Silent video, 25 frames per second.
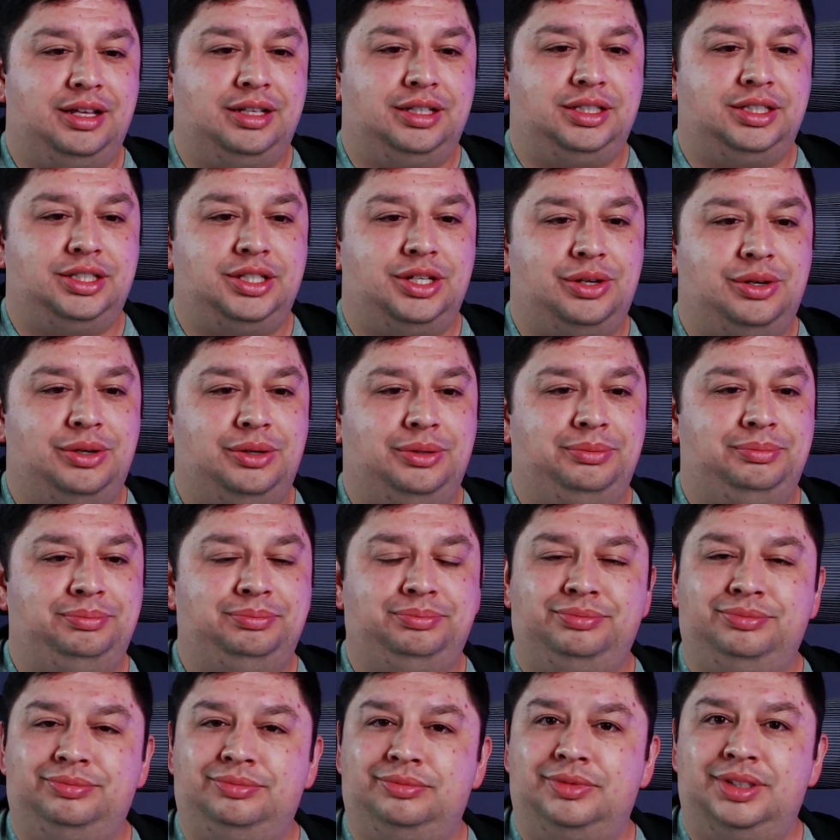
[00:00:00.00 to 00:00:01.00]
So
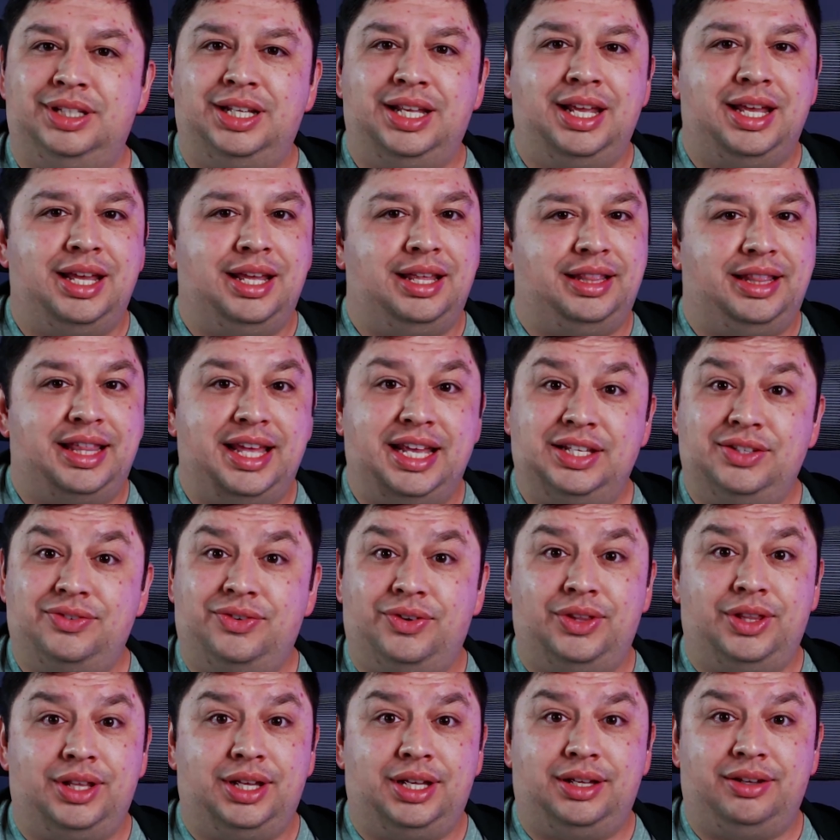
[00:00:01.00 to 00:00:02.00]
thanks
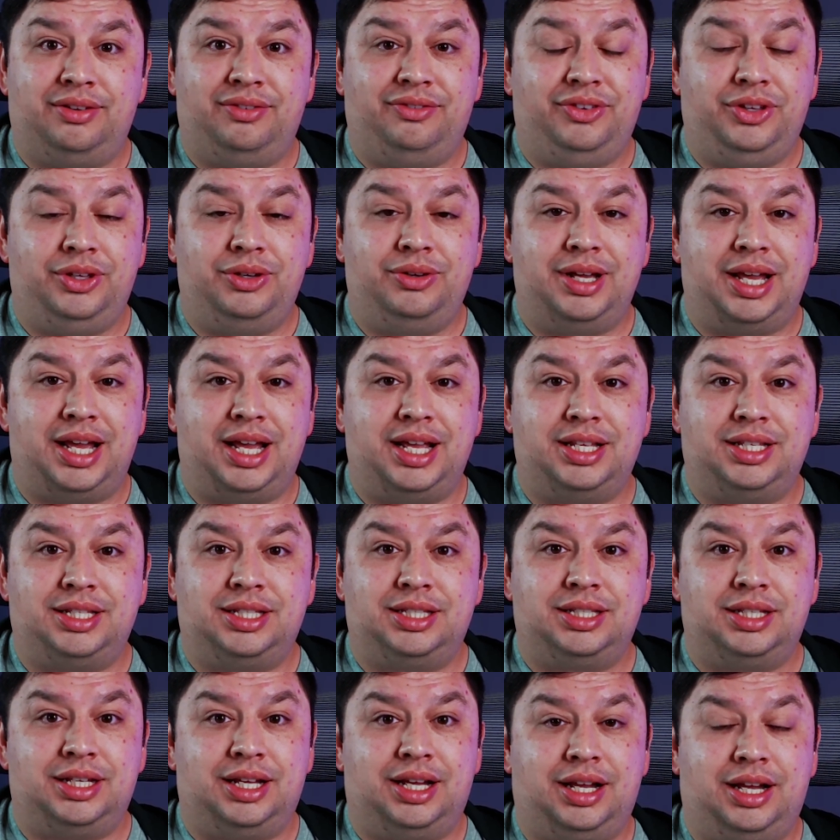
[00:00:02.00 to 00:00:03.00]
for the view,
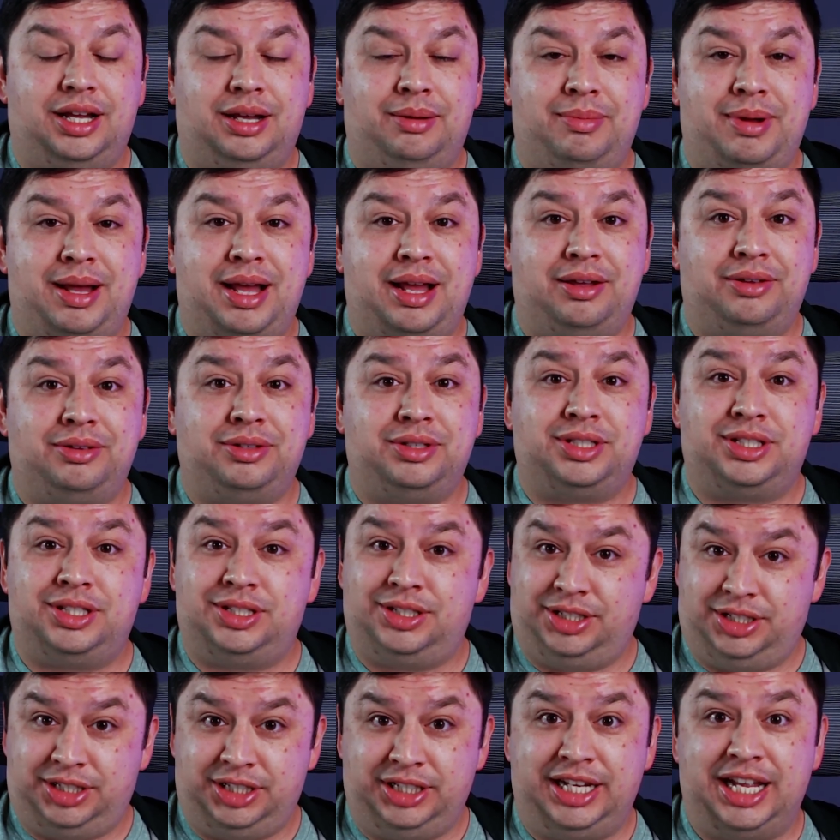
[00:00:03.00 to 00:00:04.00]
guys. I'll
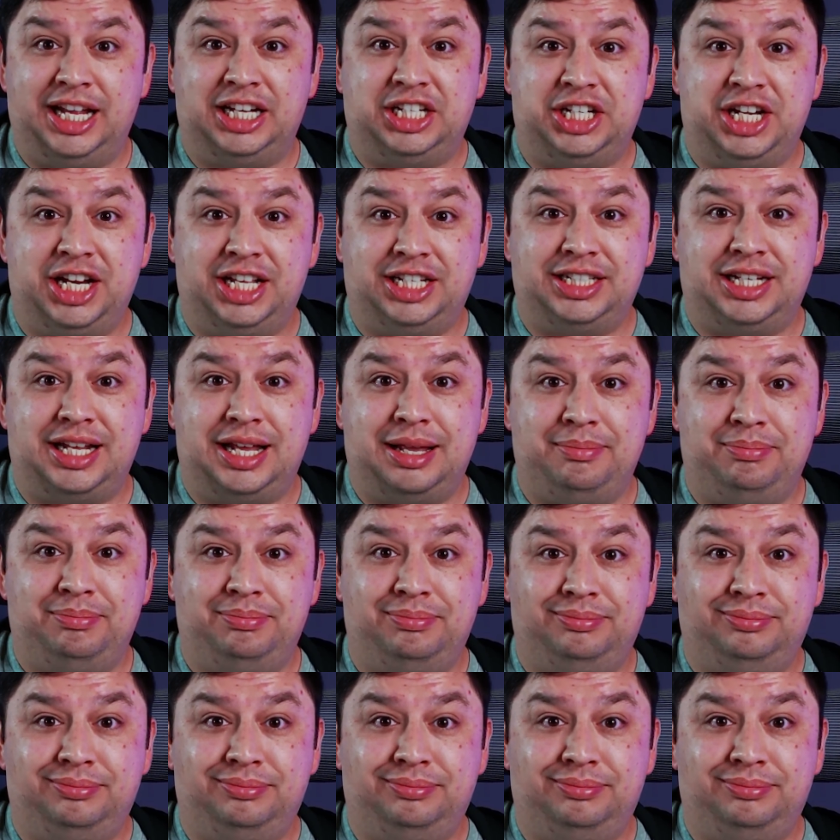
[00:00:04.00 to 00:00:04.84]
catch you next time.